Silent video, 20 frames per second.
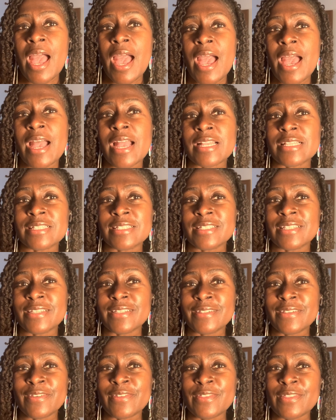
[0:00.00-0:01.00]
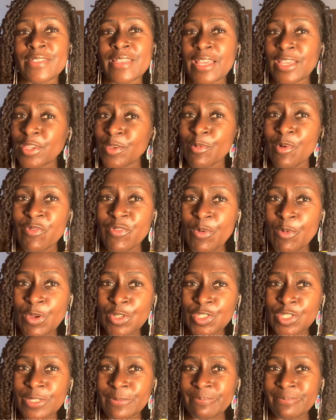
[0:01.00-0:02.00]
and thank you all for
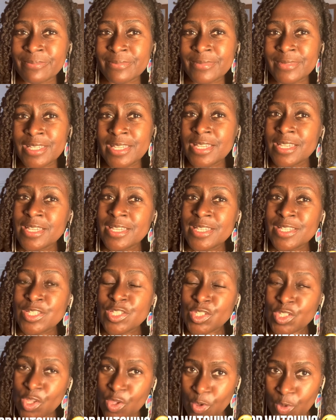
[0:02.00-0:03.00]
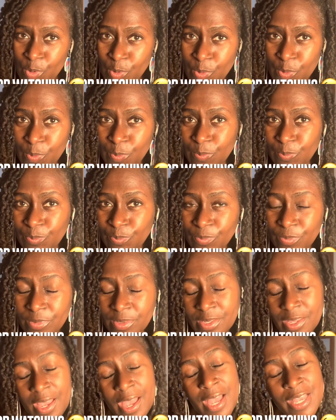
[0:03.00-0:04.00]
watching. So
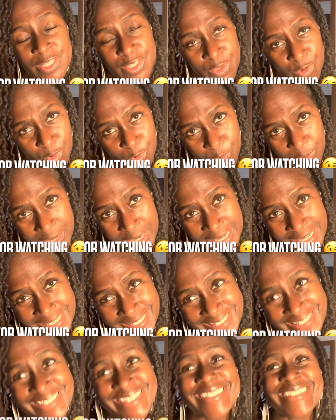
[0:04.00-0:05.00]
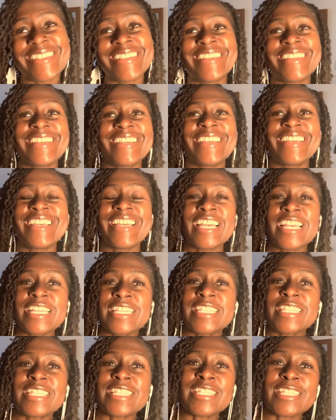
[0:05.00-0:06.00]
as always,
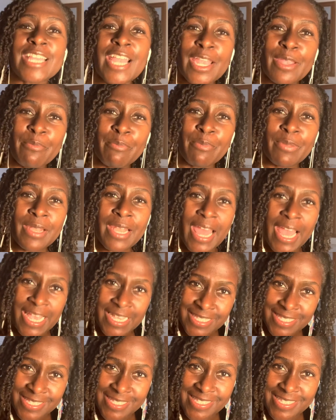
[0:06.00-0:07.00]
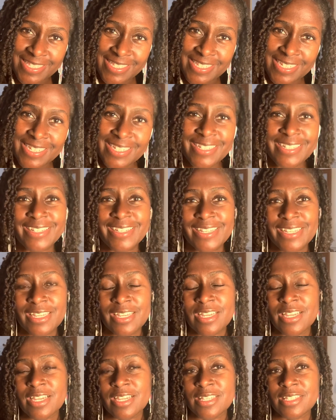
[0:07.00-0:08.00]
stay blessed,
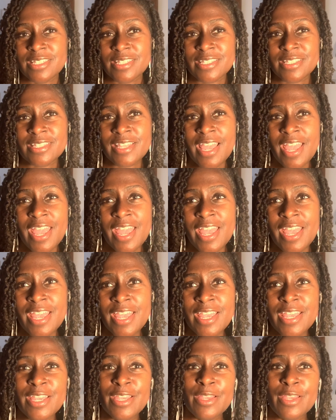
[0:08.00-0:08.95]
stay